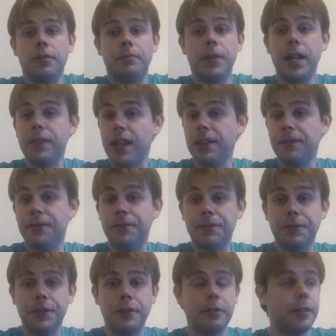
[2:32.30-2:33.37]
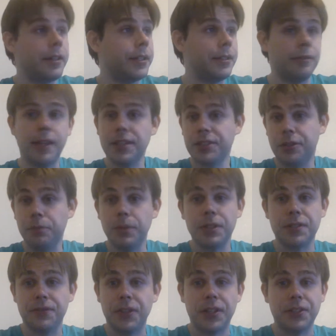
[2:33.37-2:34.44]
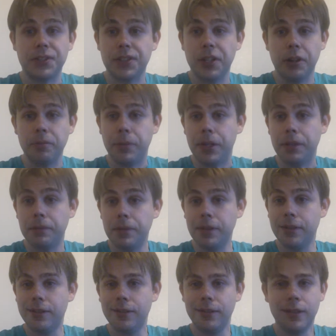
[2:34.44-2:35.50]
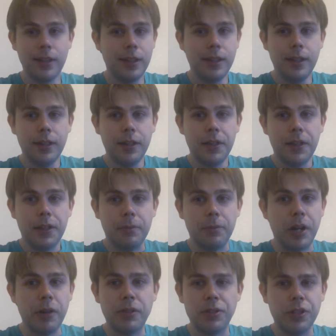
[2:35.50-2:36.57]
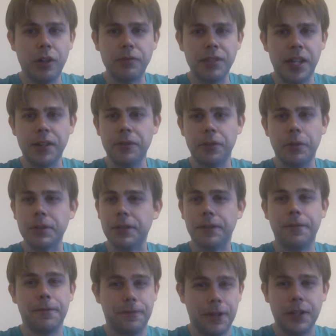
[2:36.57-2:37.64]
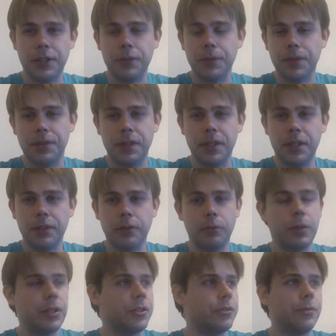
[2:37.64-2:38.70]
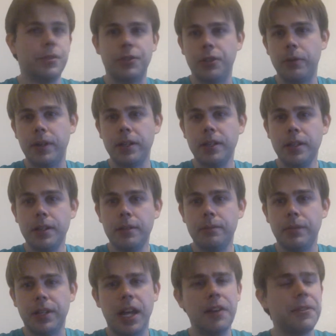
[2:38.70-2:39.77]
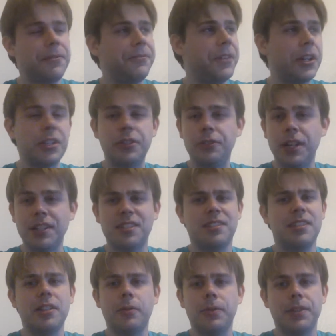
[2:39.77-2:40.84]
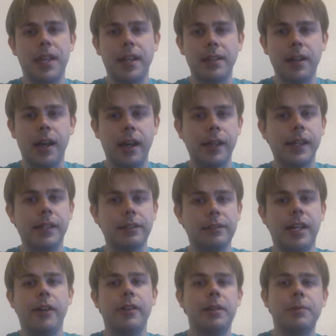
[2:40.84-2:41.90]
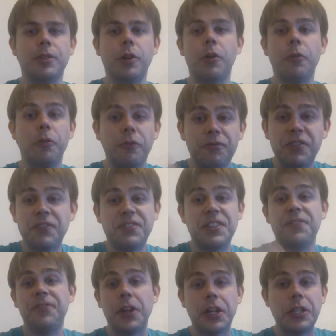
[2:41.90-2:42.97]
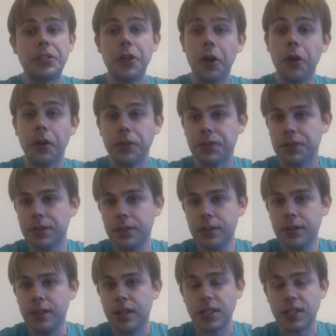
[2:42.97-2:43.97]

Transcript: Man, that the last 2 minutes fucking scared me. Byron Jones, I don't know what the fuck you were thinking or what you were doing, but how the fuck can you not stick with that guy and allow him to go 50 fucking yards?